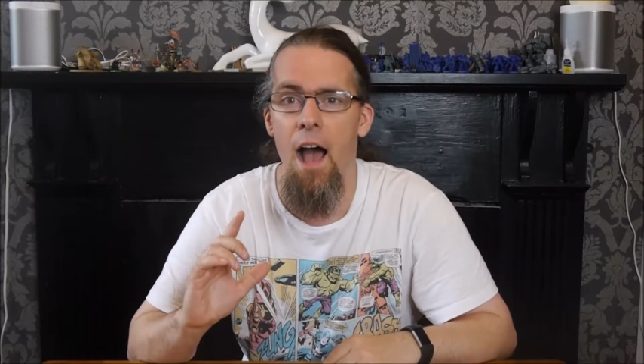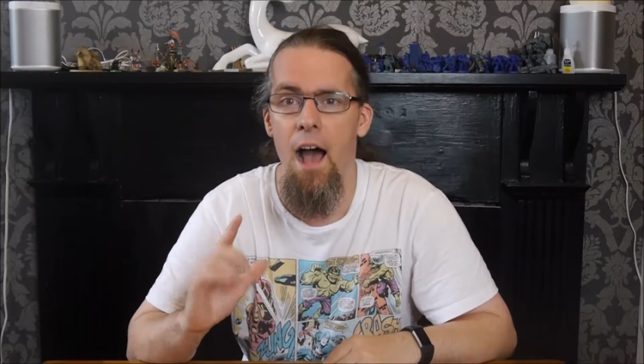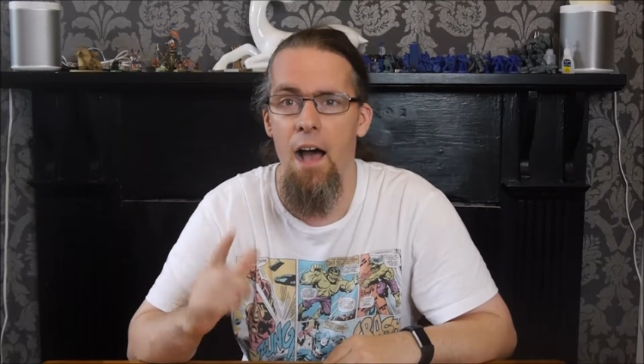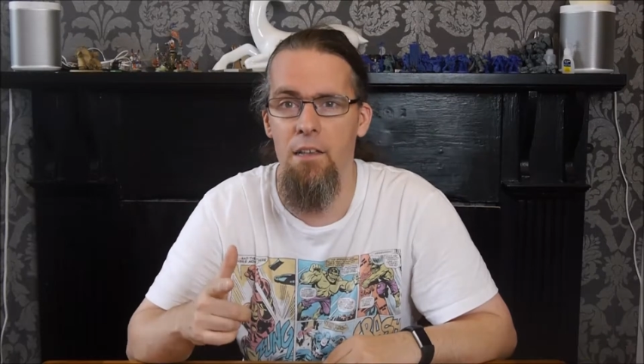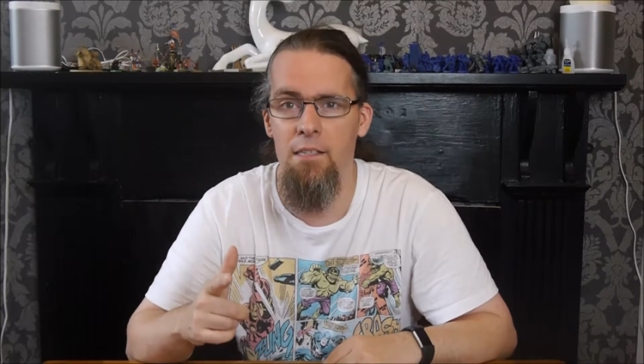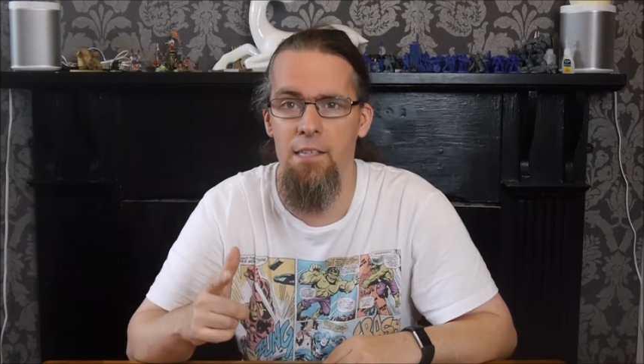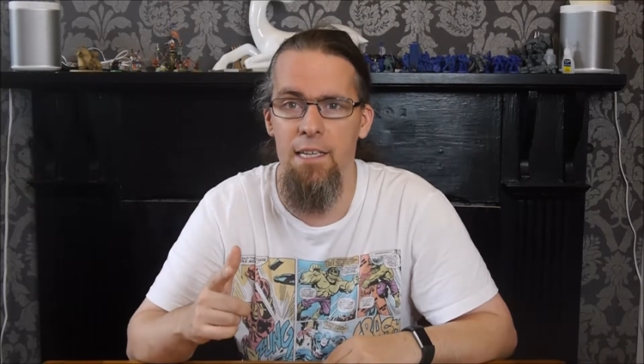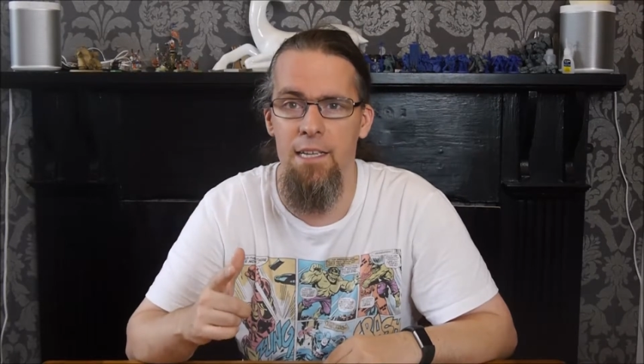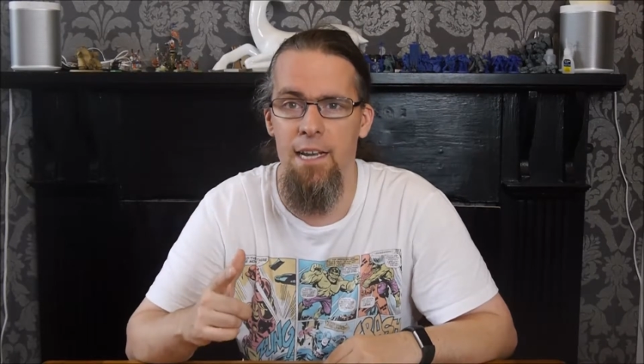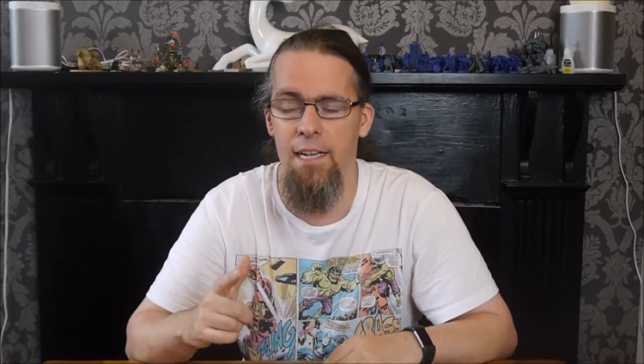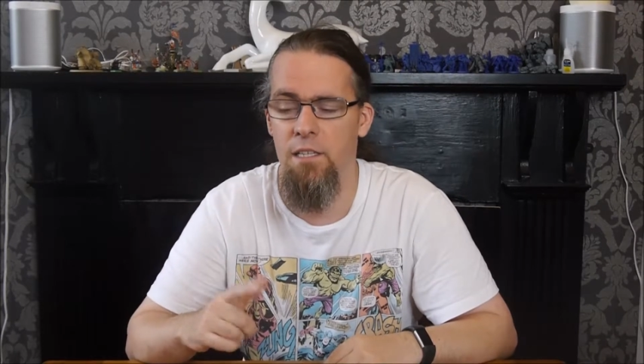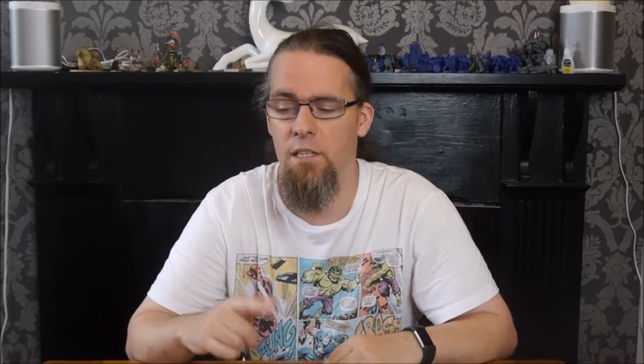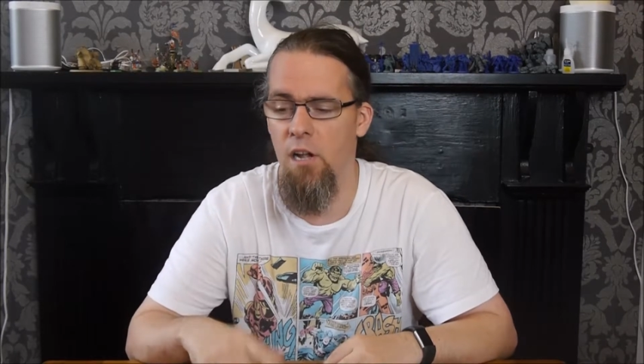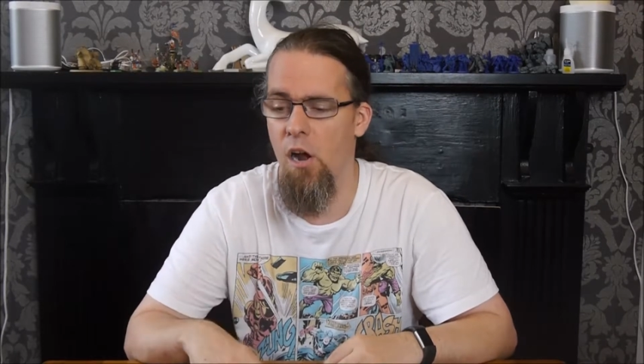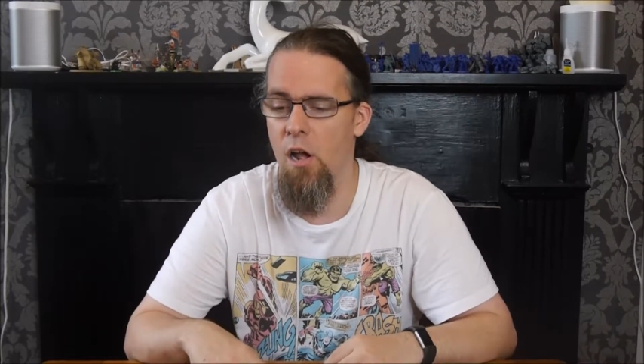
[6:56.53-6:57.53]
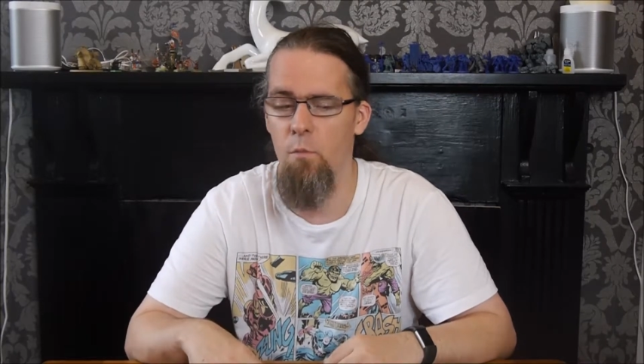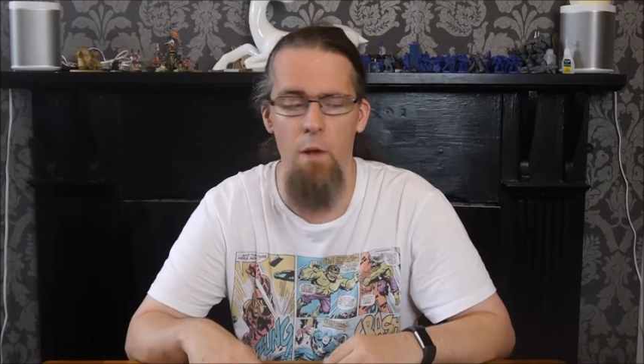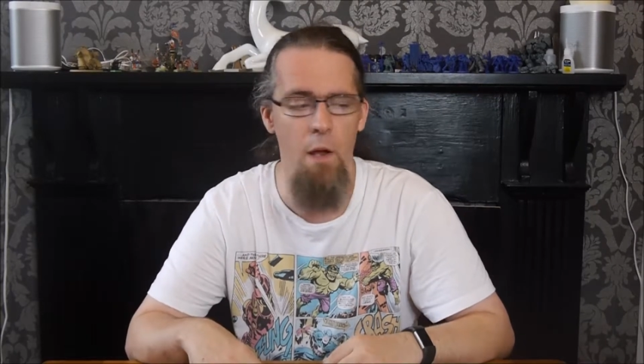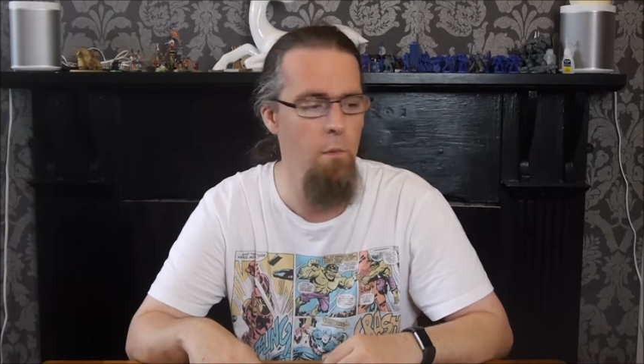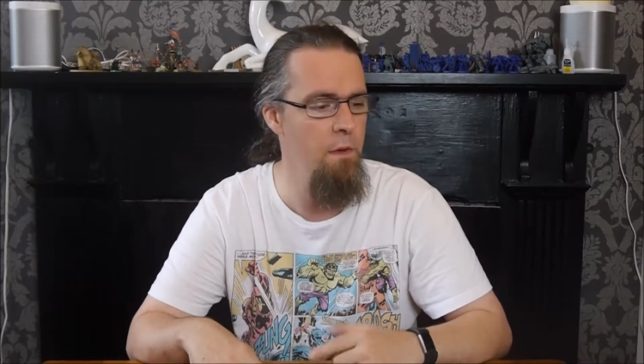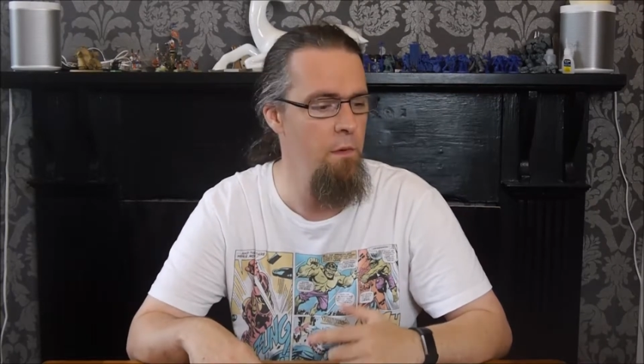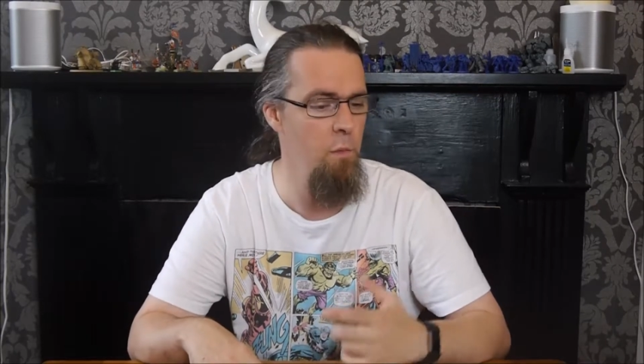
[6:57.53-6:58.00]
I'll see you next time
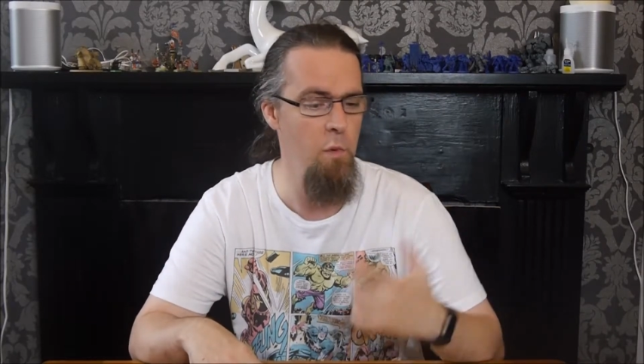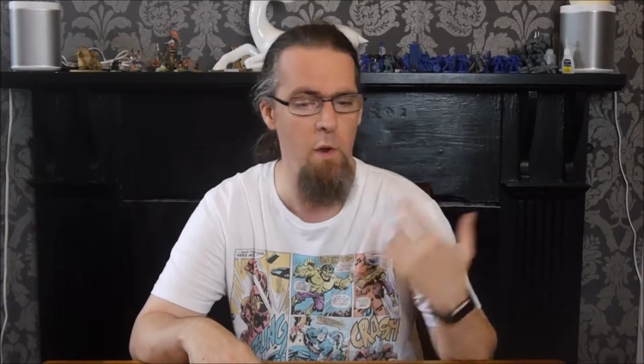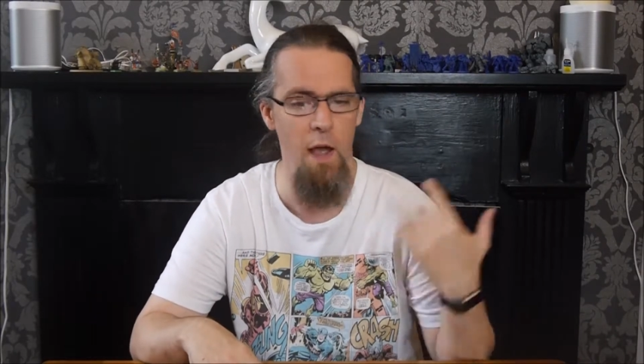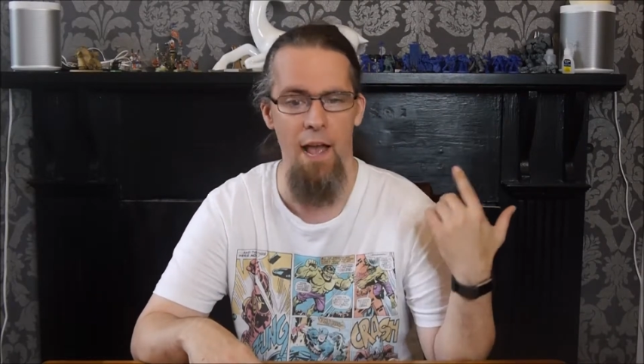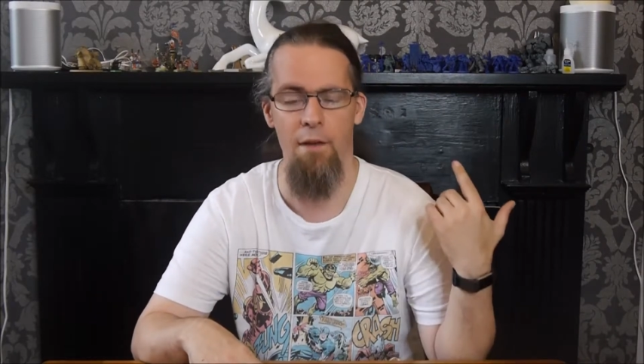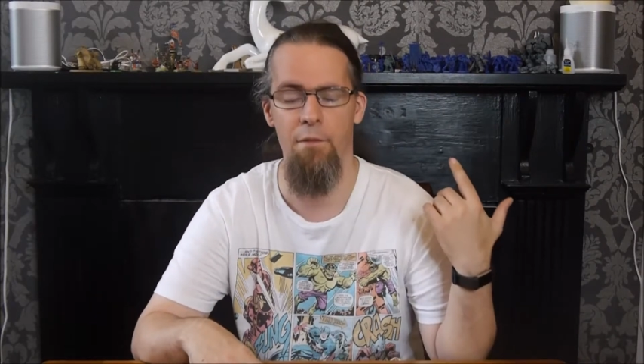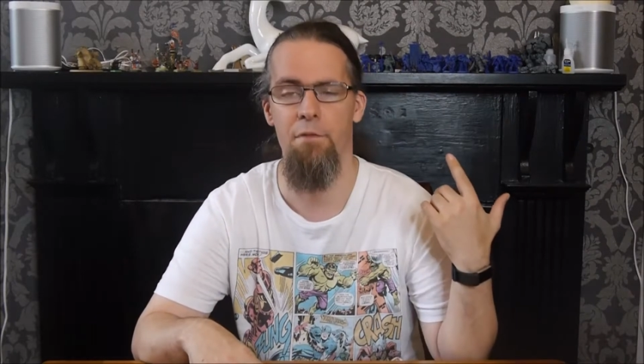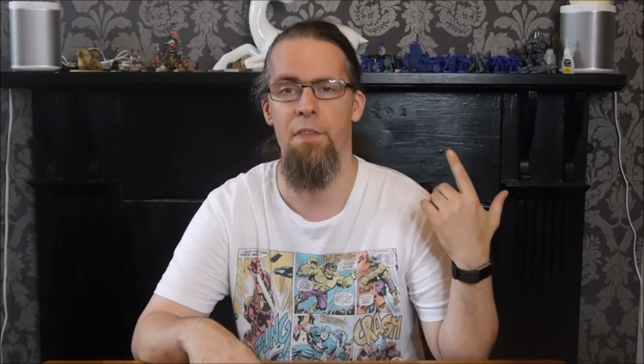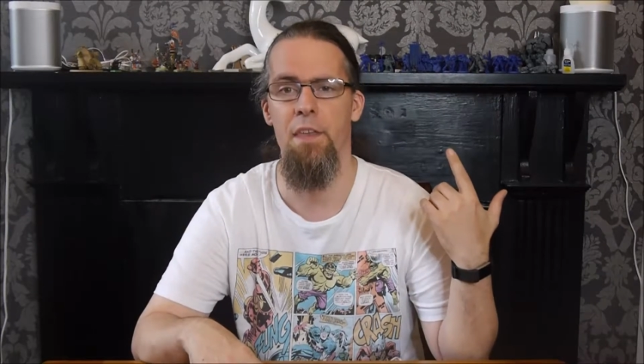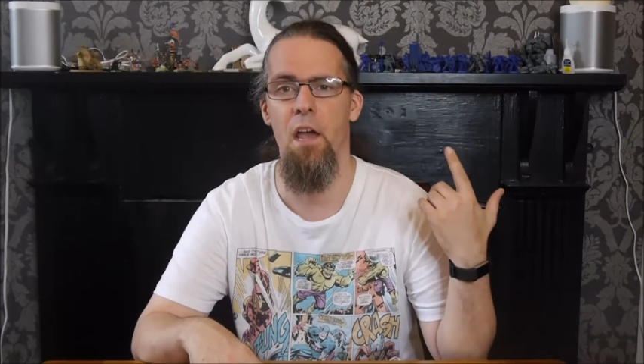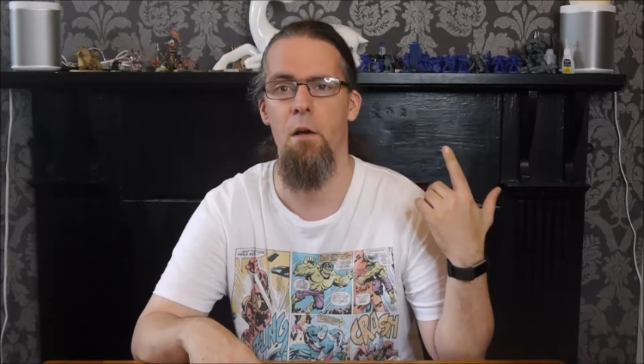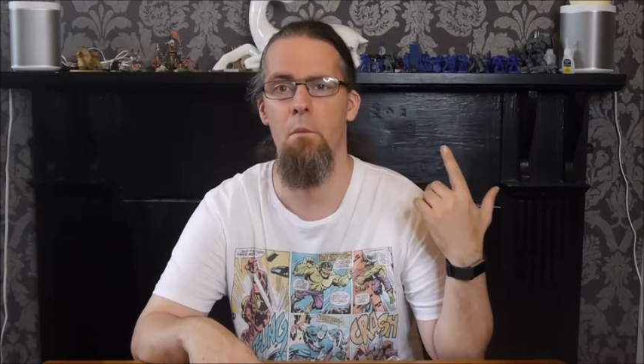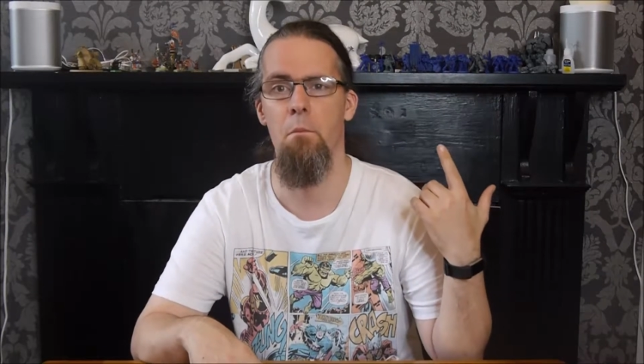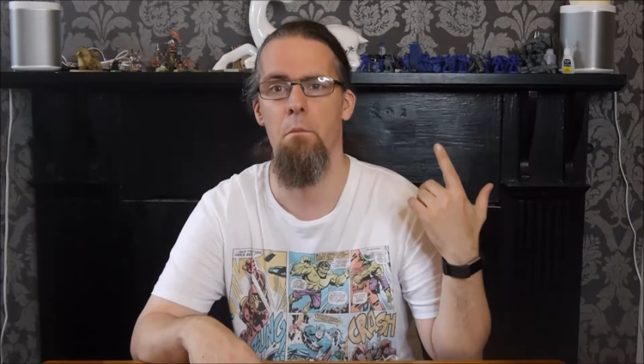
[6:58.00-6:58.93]
where we will have the